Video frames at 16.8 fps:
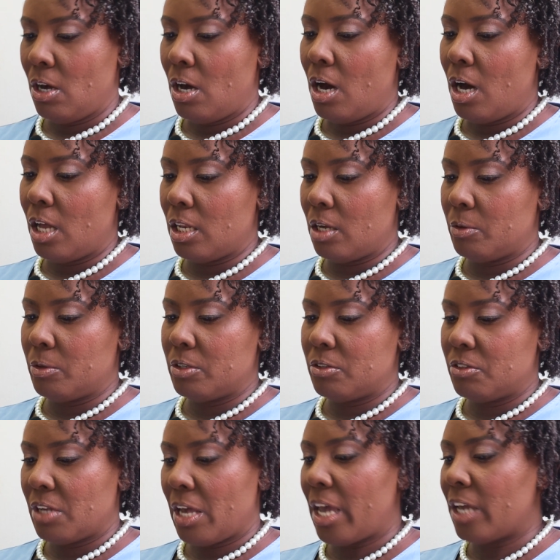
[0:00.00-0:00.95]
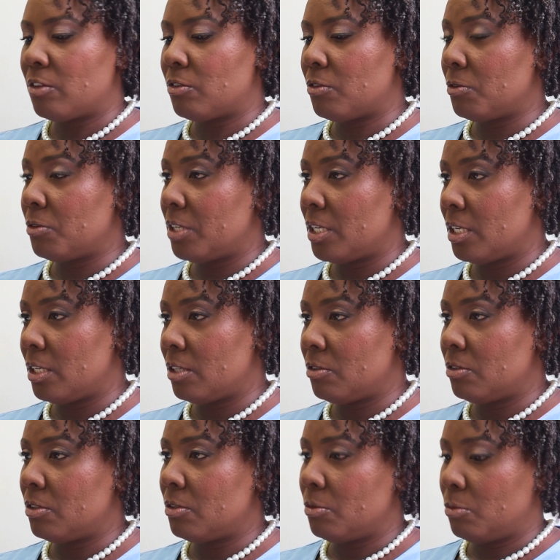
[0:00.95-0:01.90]
allow it to
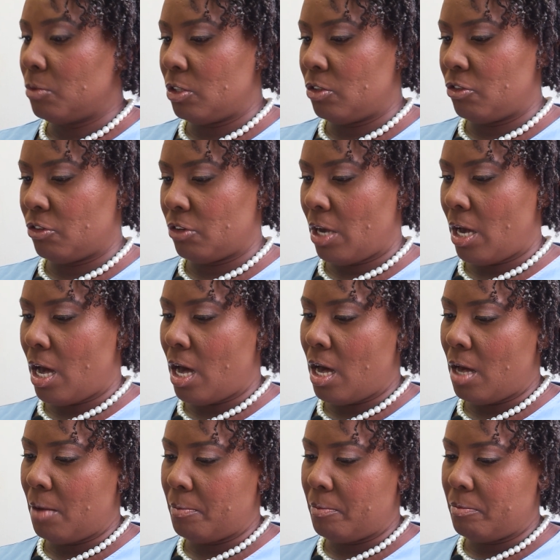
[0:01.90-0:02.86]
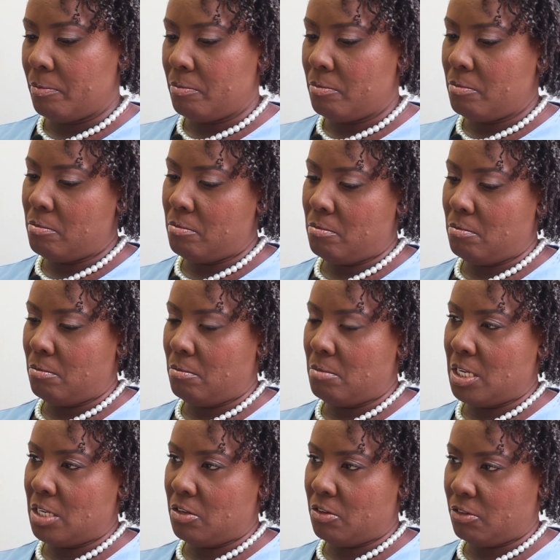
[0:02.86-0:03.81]
exudate, which
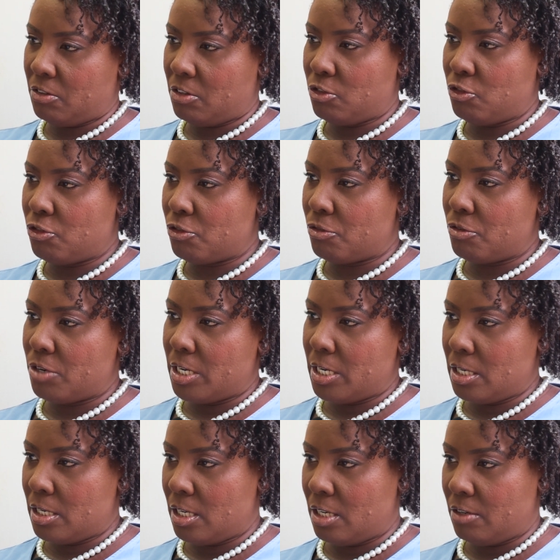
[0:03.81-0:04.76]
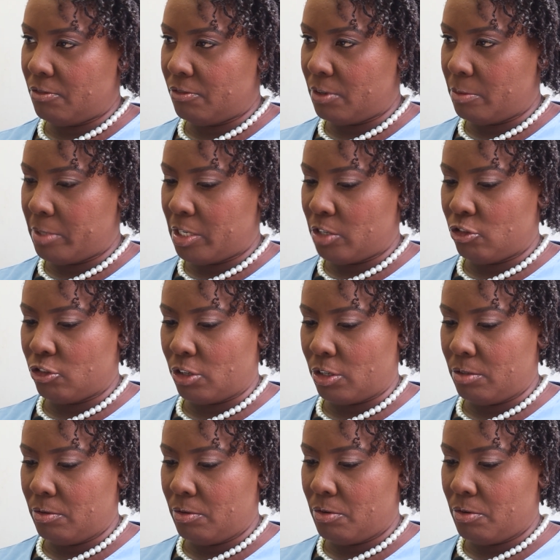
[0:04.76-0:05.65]
means to drain the inflammation,